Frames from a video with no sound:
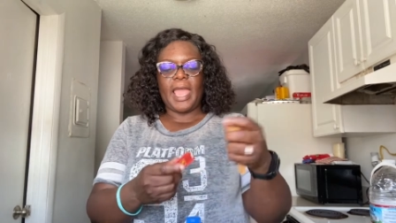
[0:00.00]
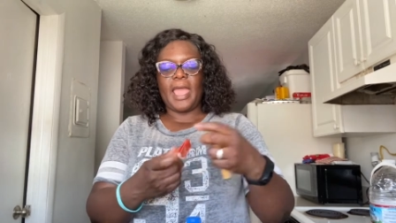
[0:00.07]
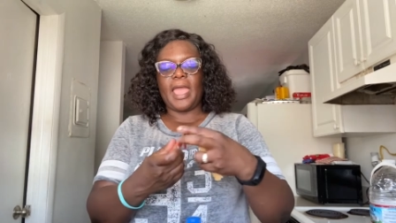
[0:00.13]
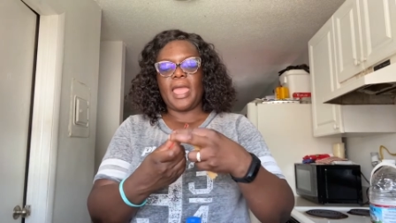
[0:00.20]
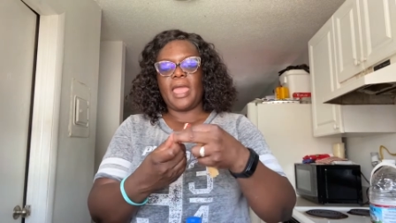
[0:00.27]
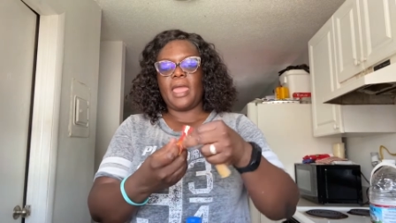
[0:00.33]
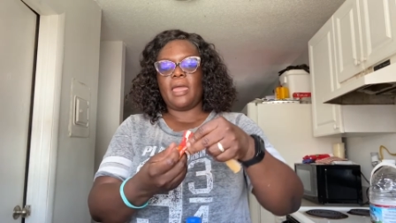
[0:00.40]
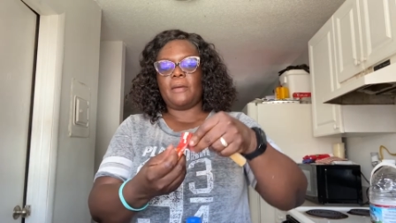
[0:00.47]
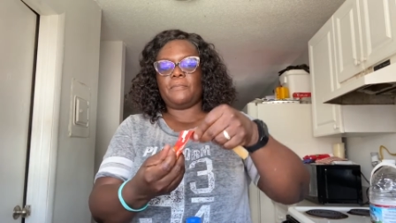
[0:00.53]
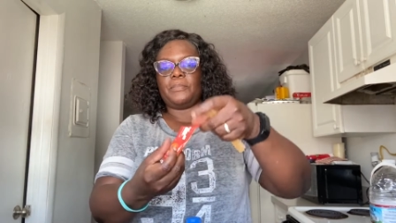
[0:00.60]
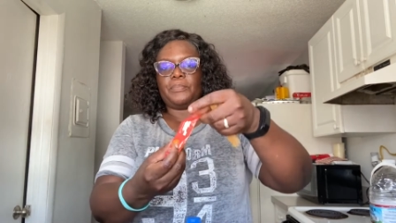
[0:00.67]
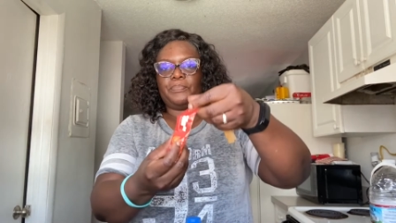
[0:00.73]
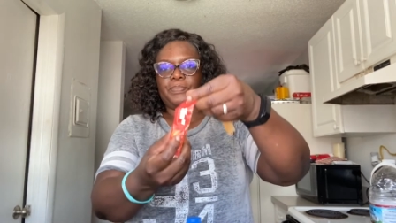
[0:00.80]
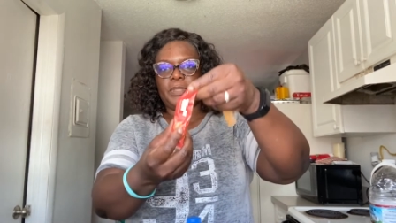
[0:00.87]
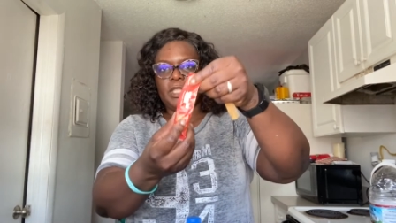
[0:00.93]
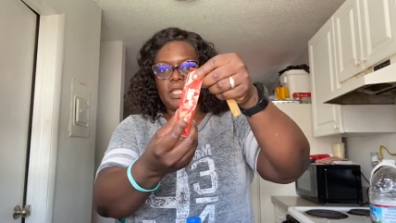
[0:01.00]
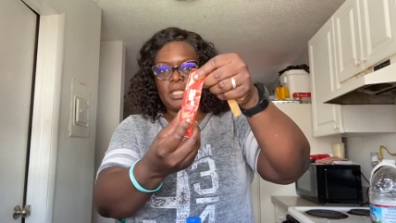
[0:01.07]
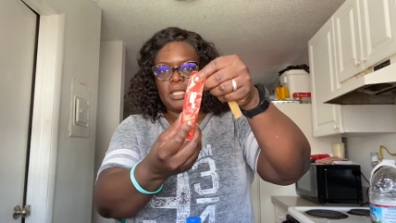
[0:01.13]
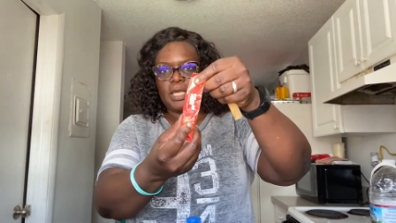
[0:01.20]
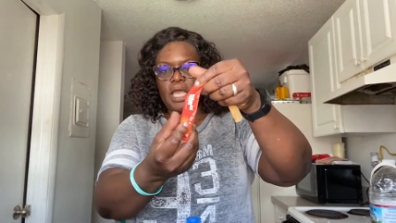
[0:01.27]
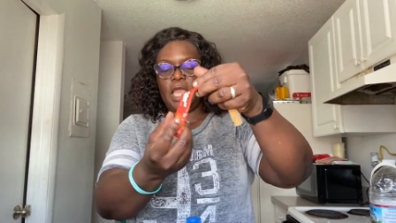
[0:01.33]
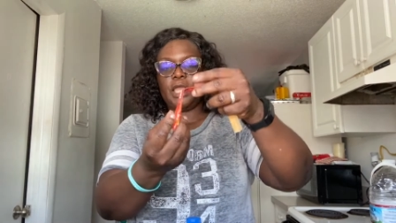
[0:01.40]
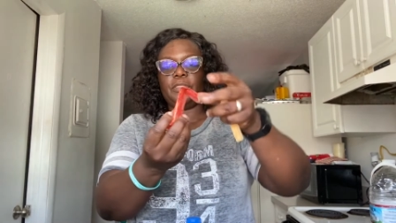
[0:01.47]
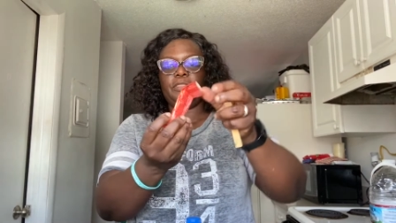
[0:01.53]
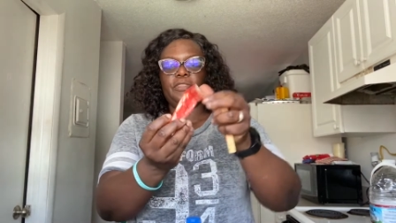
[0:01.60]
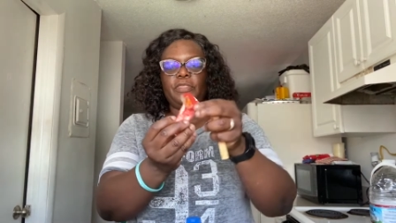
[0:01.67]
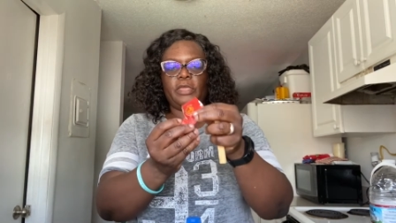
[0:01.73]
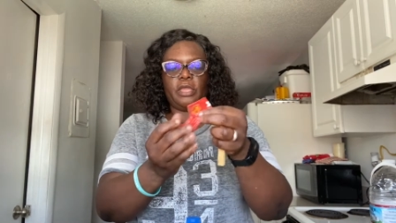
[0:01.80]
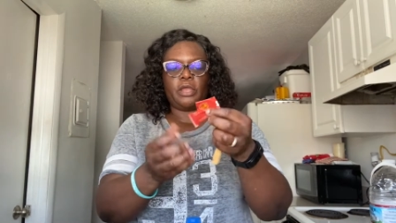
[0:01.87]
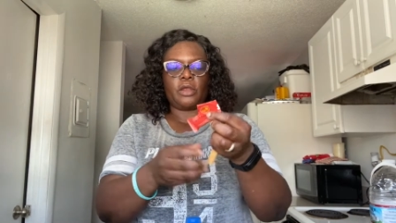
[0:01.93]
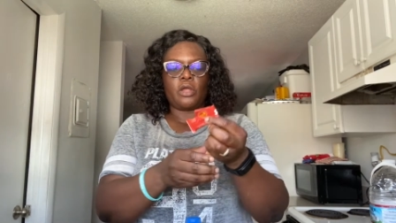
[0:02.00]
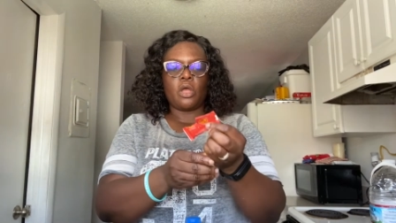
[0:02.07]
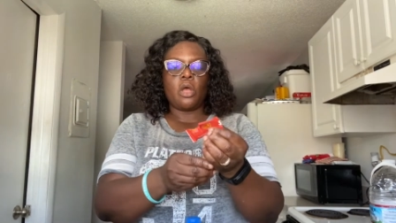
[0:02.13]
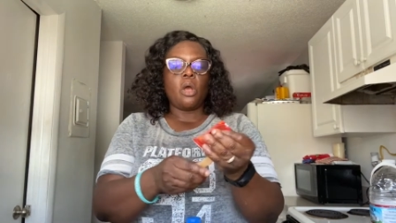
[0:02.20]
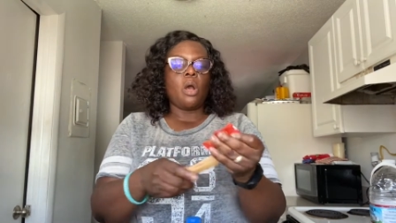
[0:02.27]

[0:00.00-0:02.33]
AM in there